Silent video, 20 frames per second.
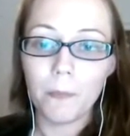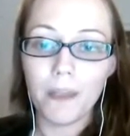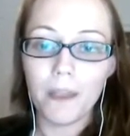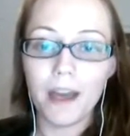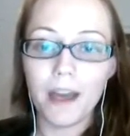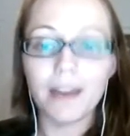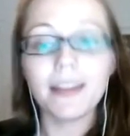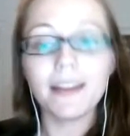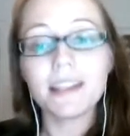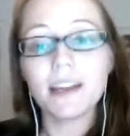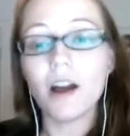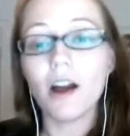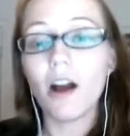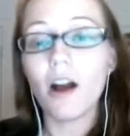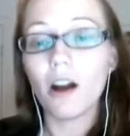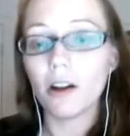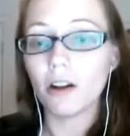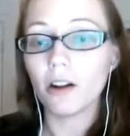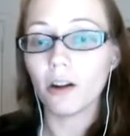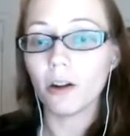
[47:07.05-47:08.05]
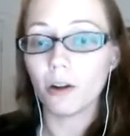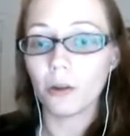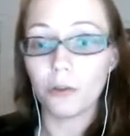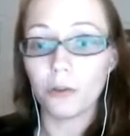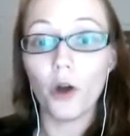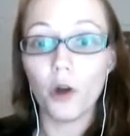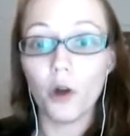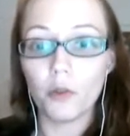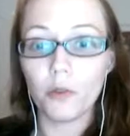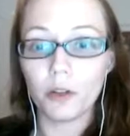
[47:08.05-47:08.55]
And that's a hard hurdle to
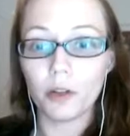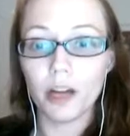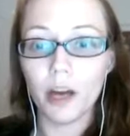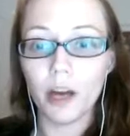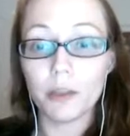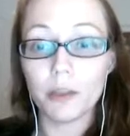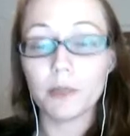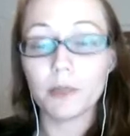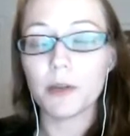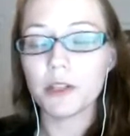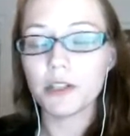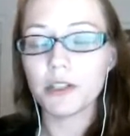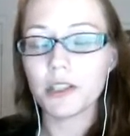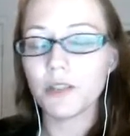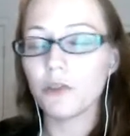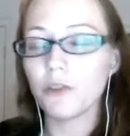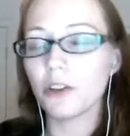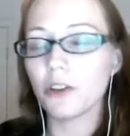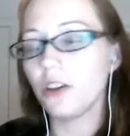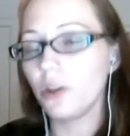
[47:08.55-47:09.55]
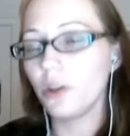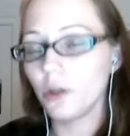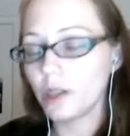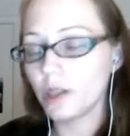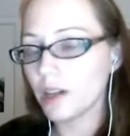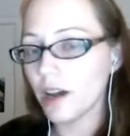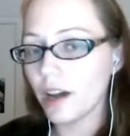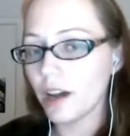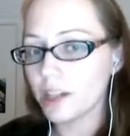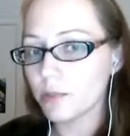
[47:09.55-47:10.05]
overcome, especially if you're a newer
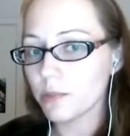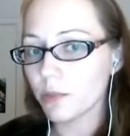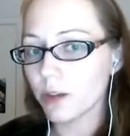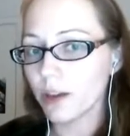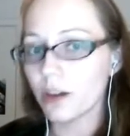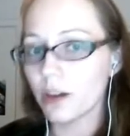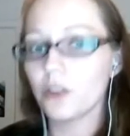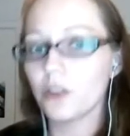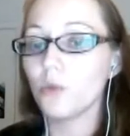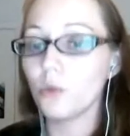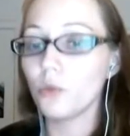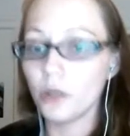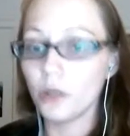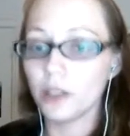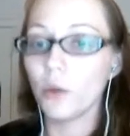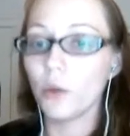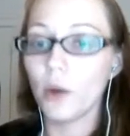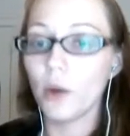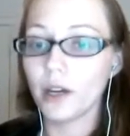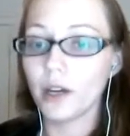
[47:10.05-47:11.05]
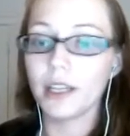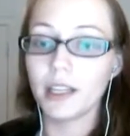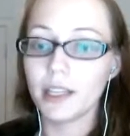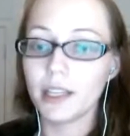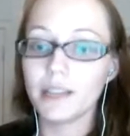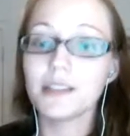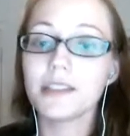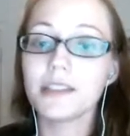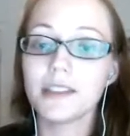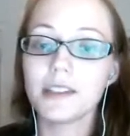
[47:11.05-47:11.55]
cosplayer and you really want to get
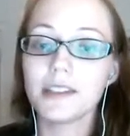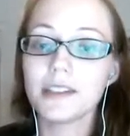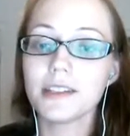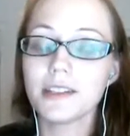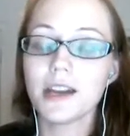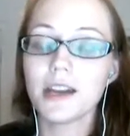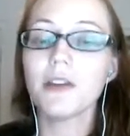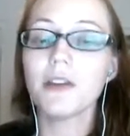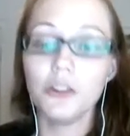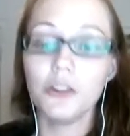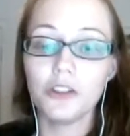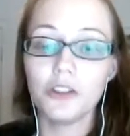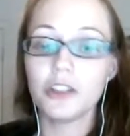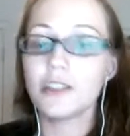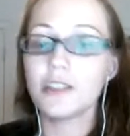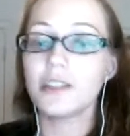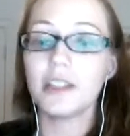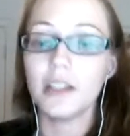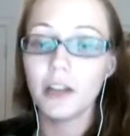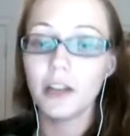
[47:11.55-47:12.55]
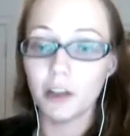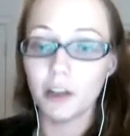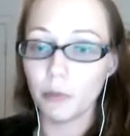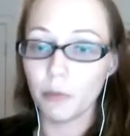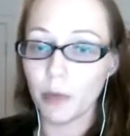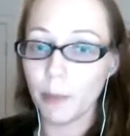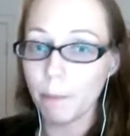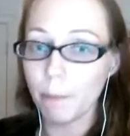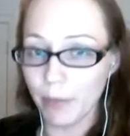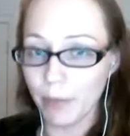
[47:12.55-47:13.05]
into this stuff and you just see nothing
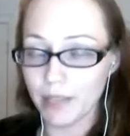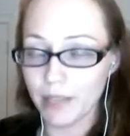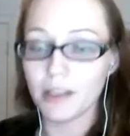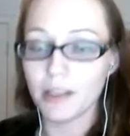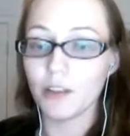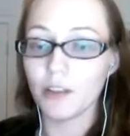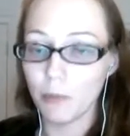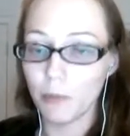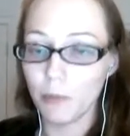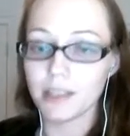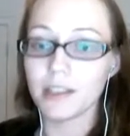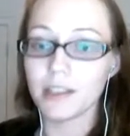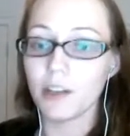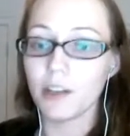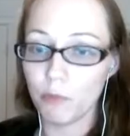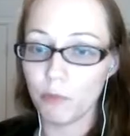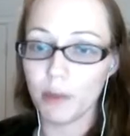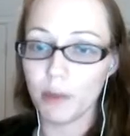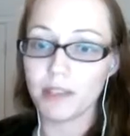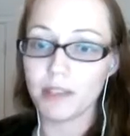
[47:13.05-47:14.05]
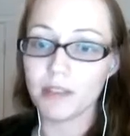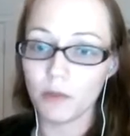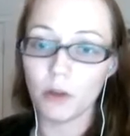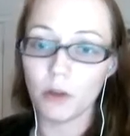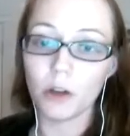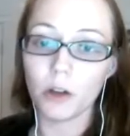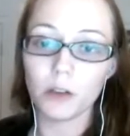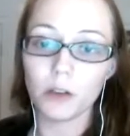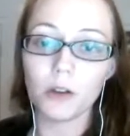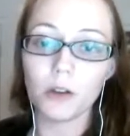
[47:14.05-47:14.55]
but best of, best of, best of
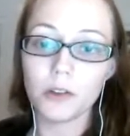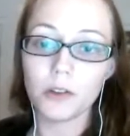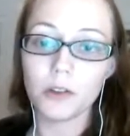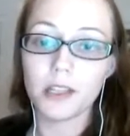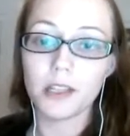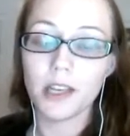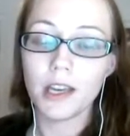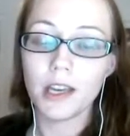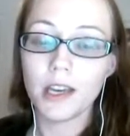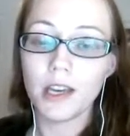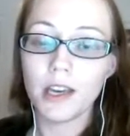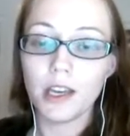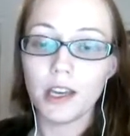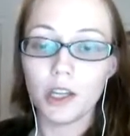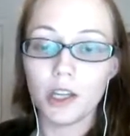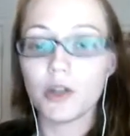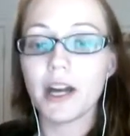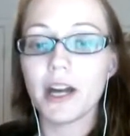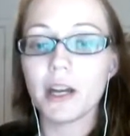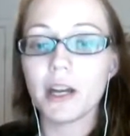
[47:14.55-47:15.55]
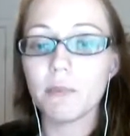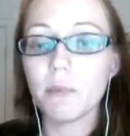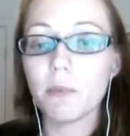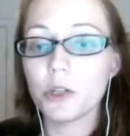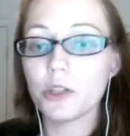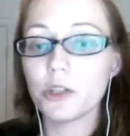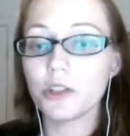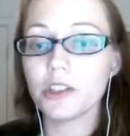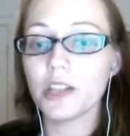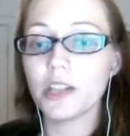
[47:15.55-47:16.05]
articles. You try to
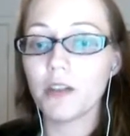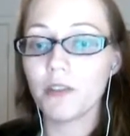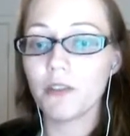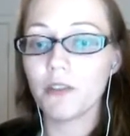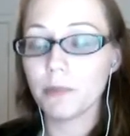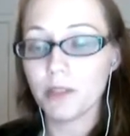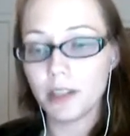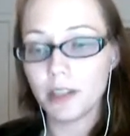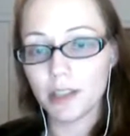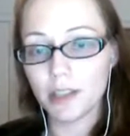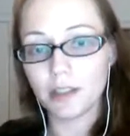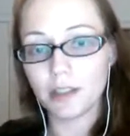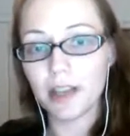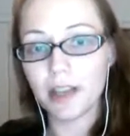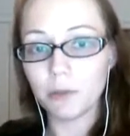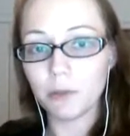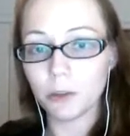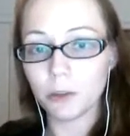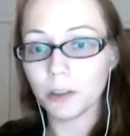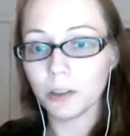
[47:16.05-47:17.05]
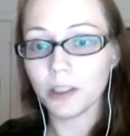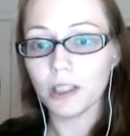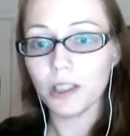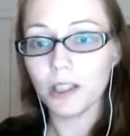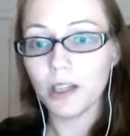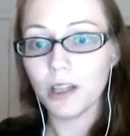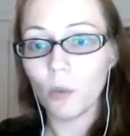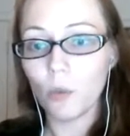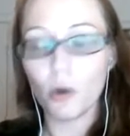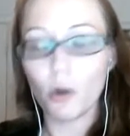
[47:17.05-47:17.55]
push yourself up to this level
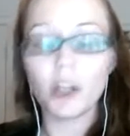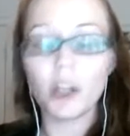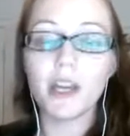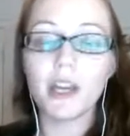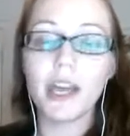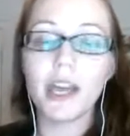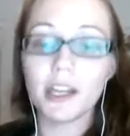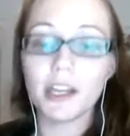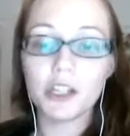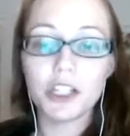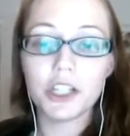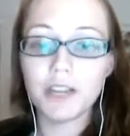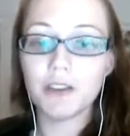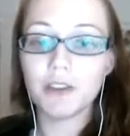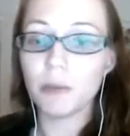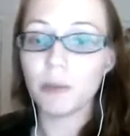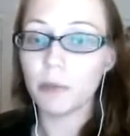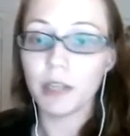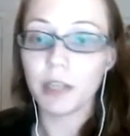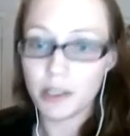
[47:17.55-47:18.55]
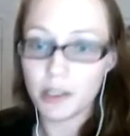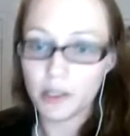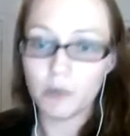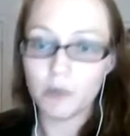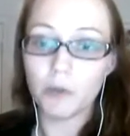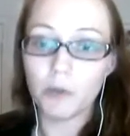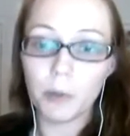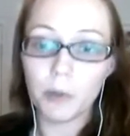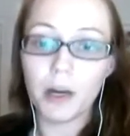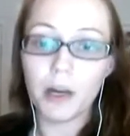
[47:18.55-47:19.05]
where you can't achieve it because of
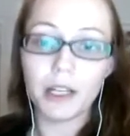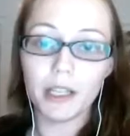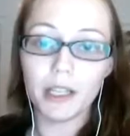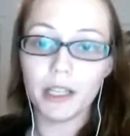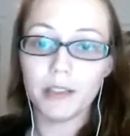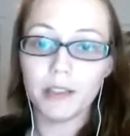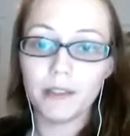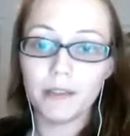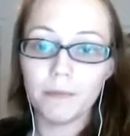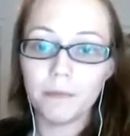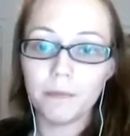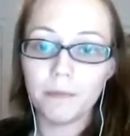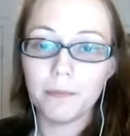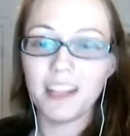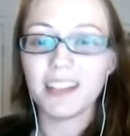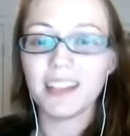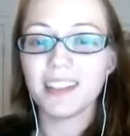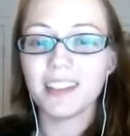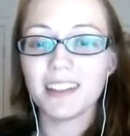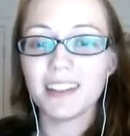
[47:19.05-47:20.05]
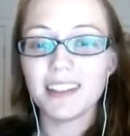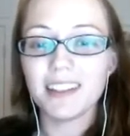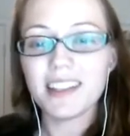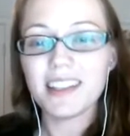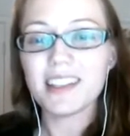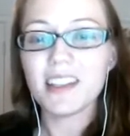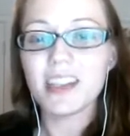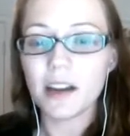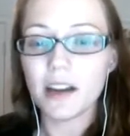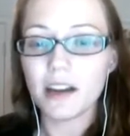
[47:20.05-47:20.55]
your body. And that
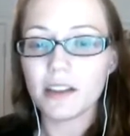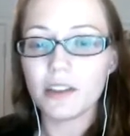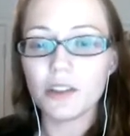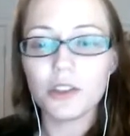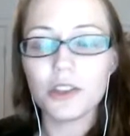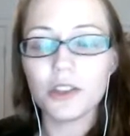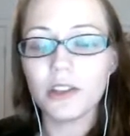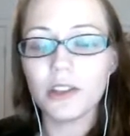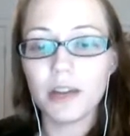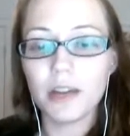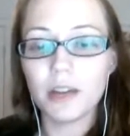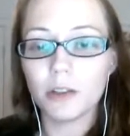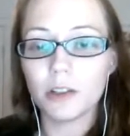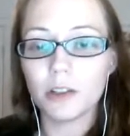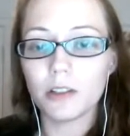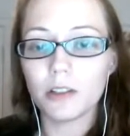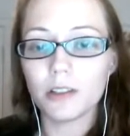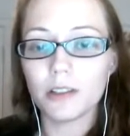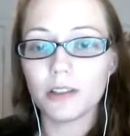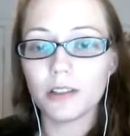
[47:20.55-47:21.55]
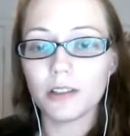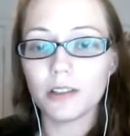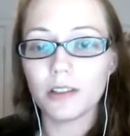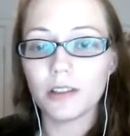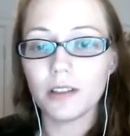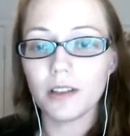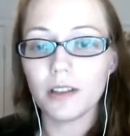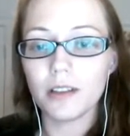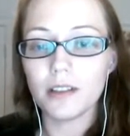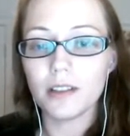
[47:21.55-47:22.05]
sucks. You should never
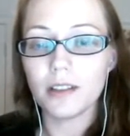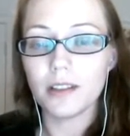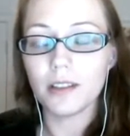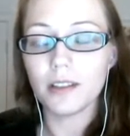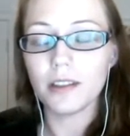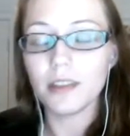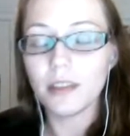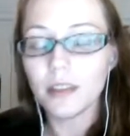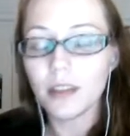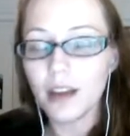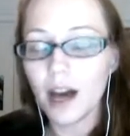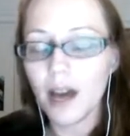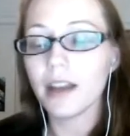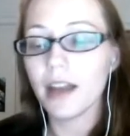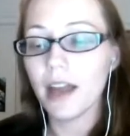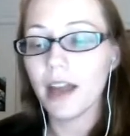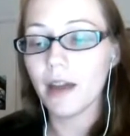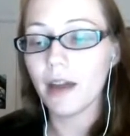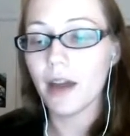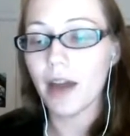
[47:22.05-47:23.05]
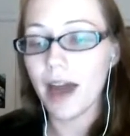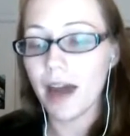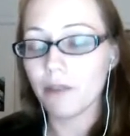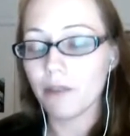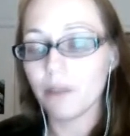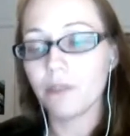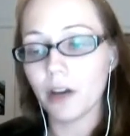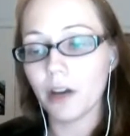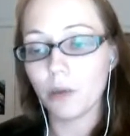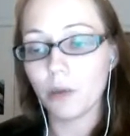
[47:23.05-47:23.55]
not have
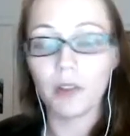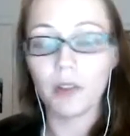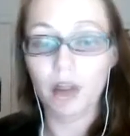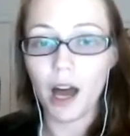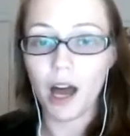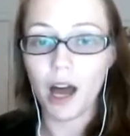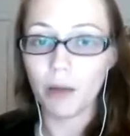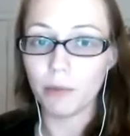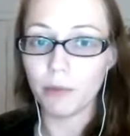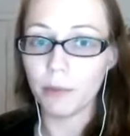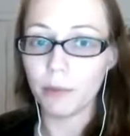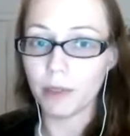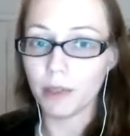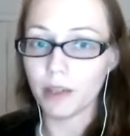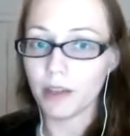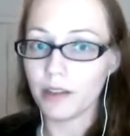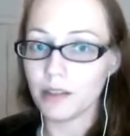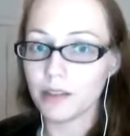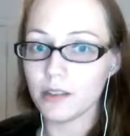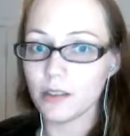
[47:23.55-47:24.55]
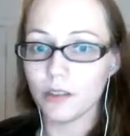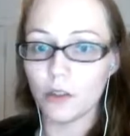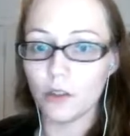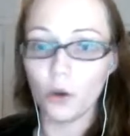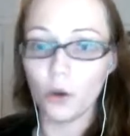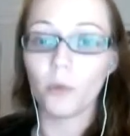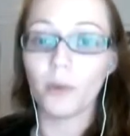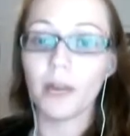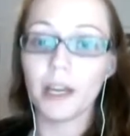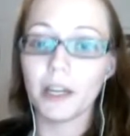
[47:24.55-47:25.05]
fun with a hobby because you
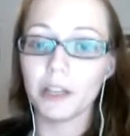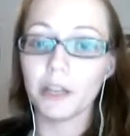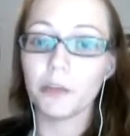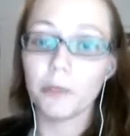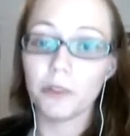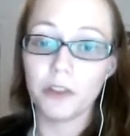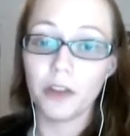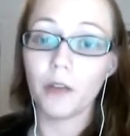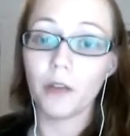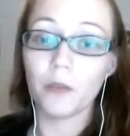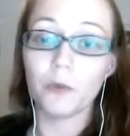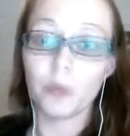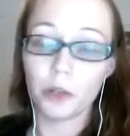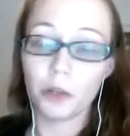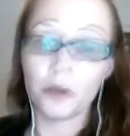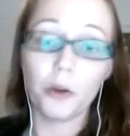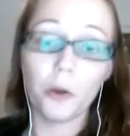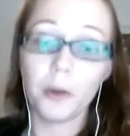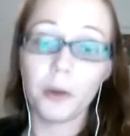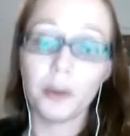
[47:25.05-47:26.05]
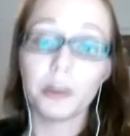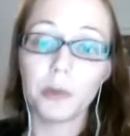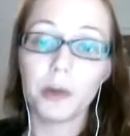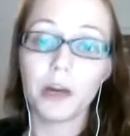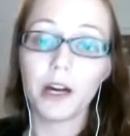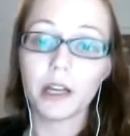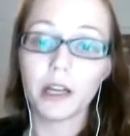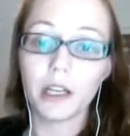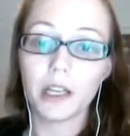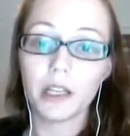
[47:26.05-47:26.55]
don't like yourself or you don't like your
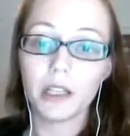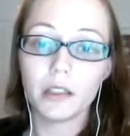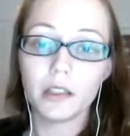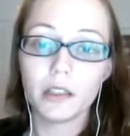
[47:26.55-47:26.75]
body.